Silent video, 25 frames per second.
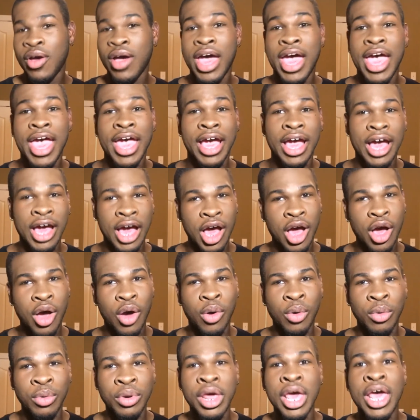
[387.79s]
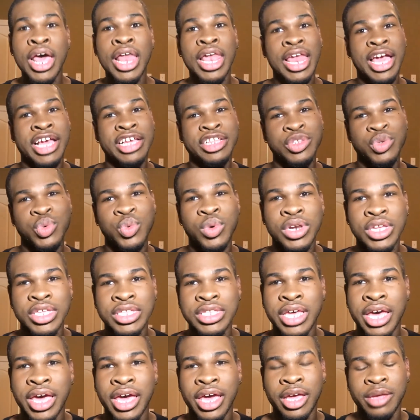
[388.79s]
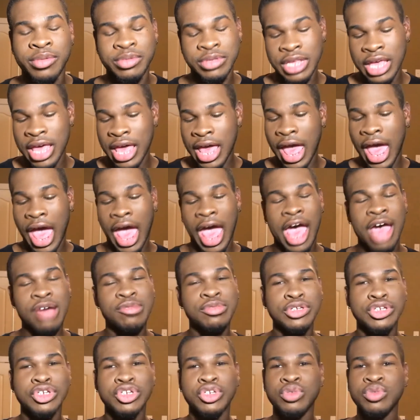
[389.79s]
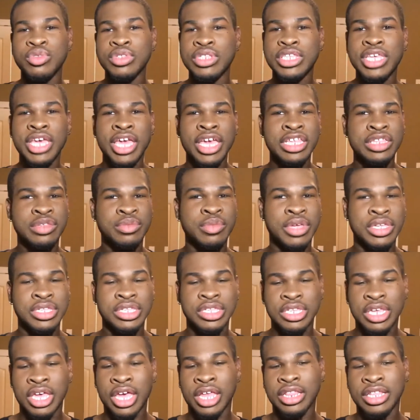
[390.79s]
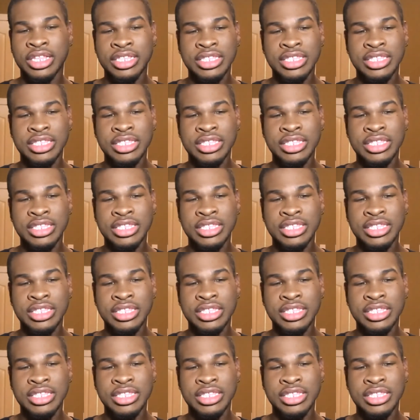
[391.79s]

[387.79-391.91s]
I had called like 20 times. I was shooting text messages.